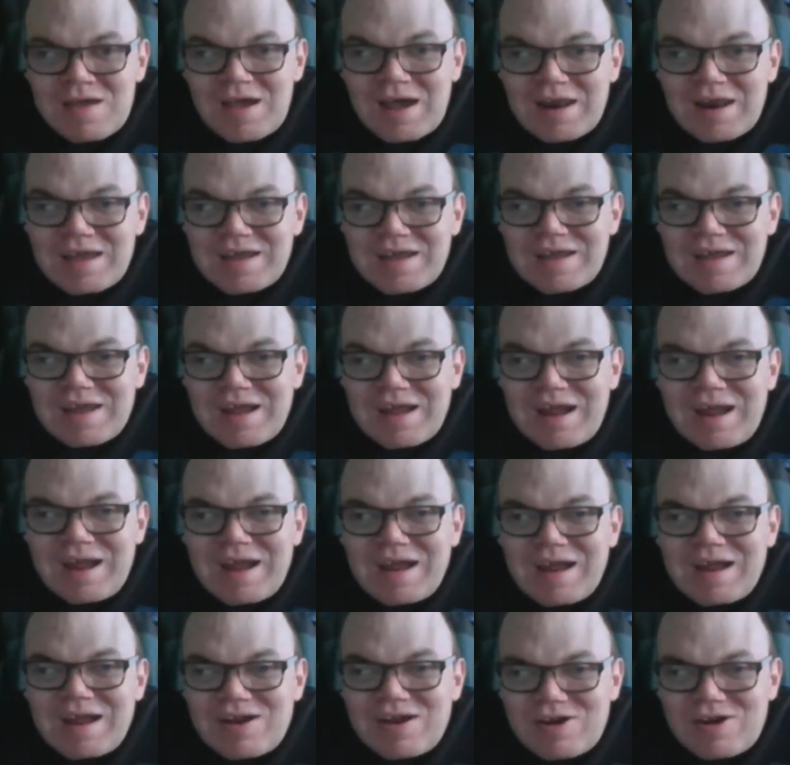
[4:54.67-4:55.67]
And I
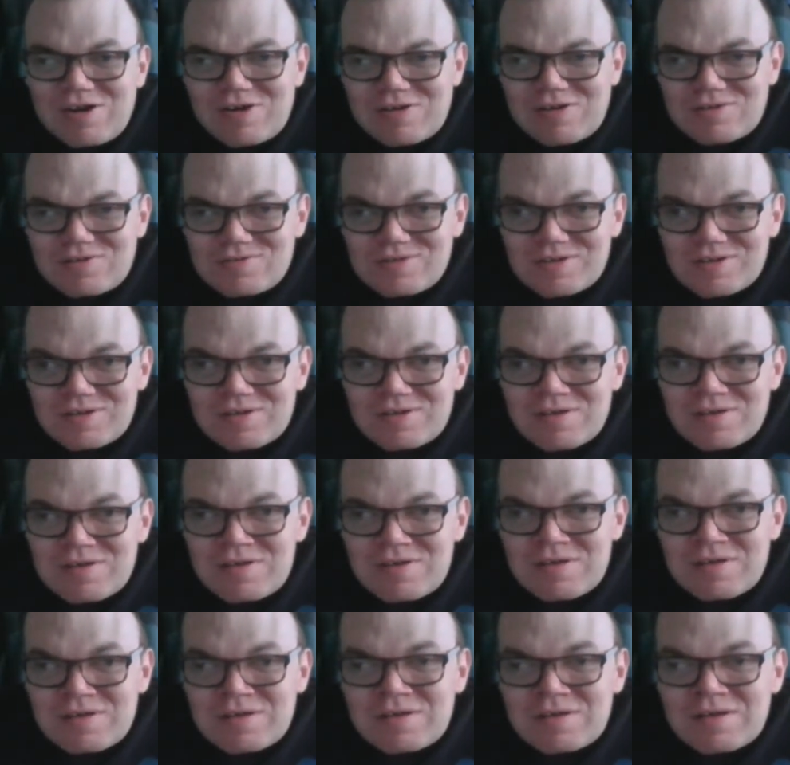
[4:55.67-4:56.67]
heard
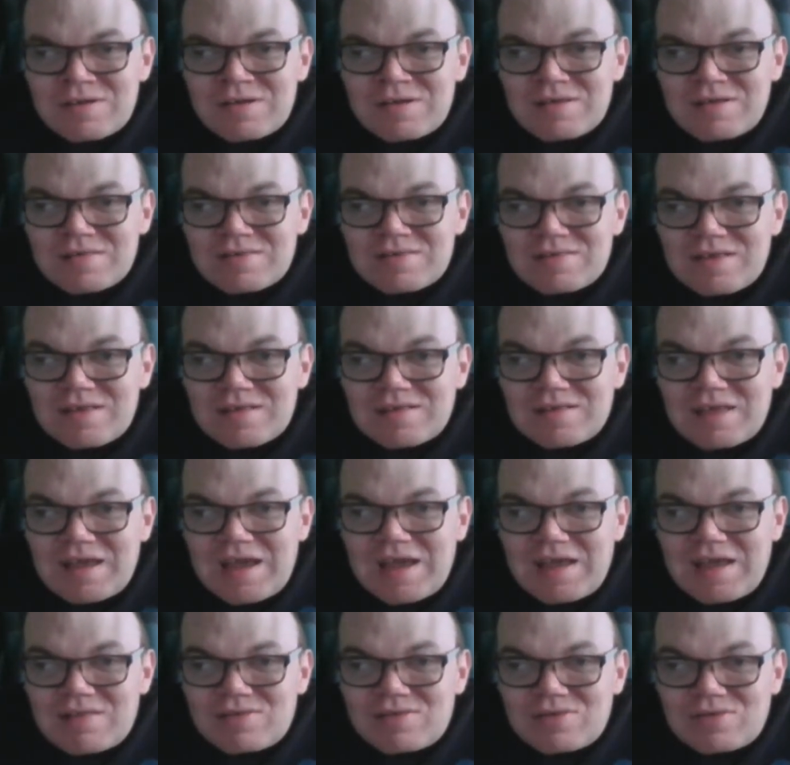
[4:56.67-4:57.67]
that
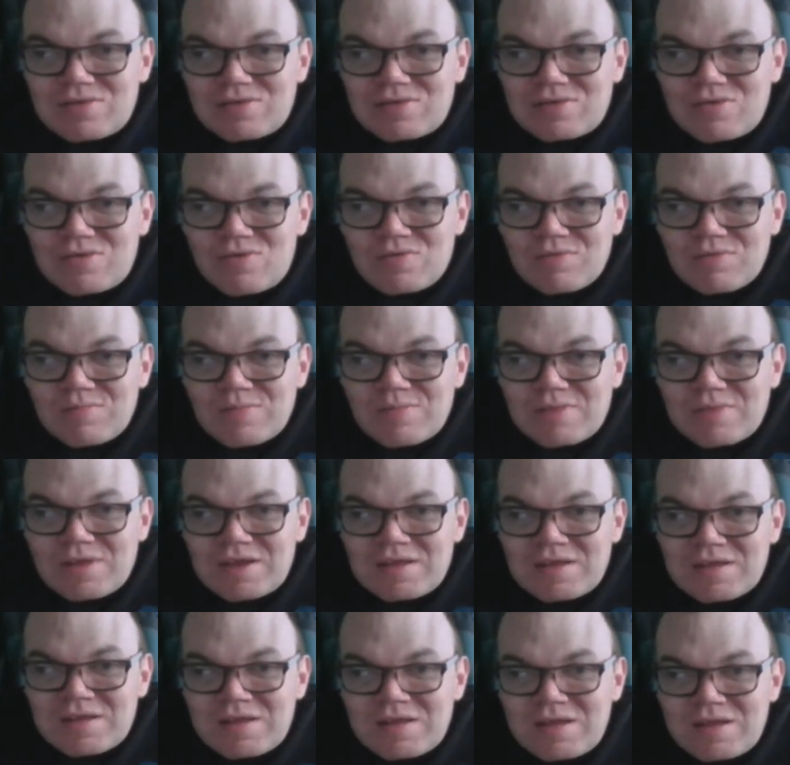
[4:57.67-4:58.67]
they do something
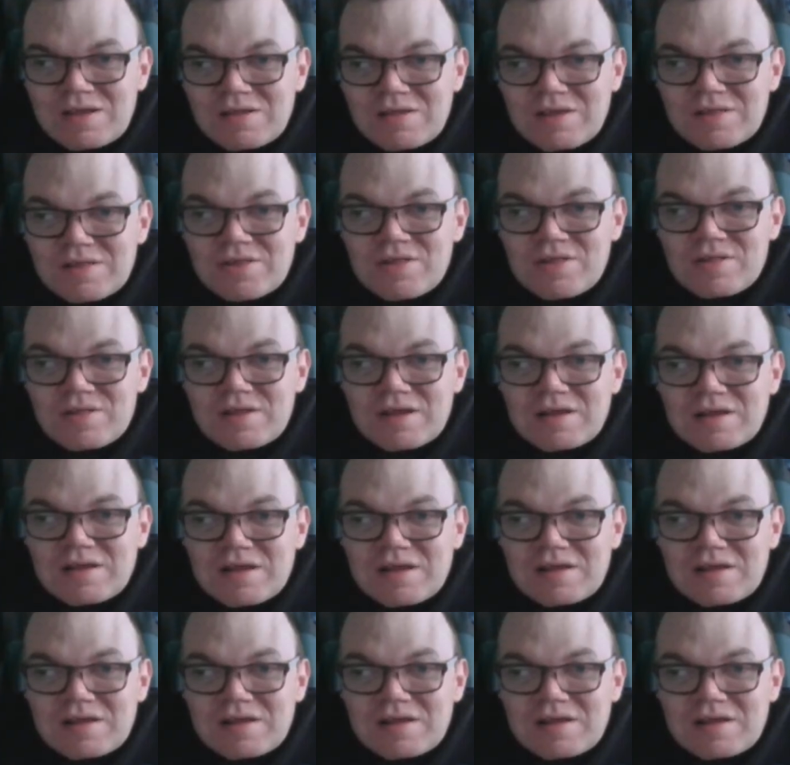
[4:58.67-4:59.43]
like this in